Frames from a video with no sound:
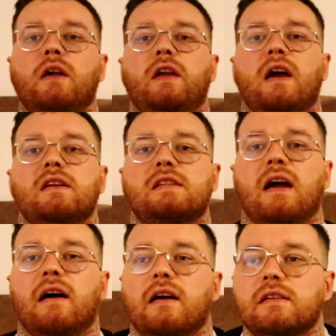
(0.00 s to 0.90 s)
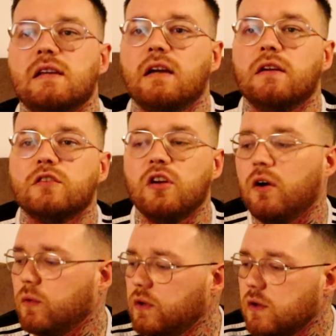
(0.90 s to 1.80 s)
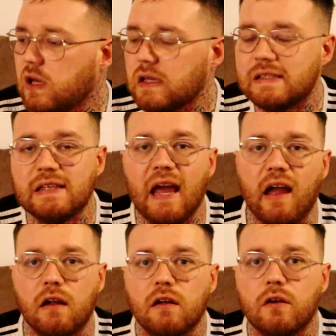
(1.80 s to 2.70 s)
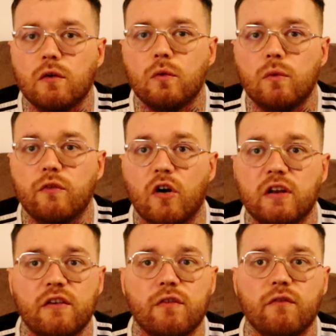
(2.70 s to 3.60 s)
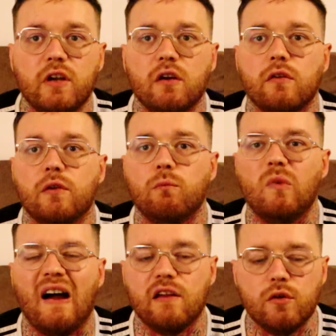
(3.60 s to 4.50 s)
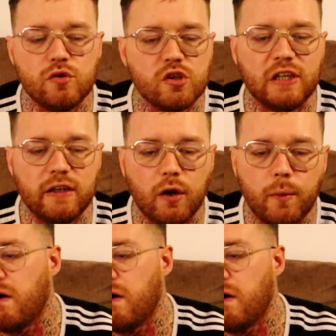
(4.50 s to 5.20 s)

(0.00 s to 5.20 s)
Yes guys, so today we've got a different video than I usually do.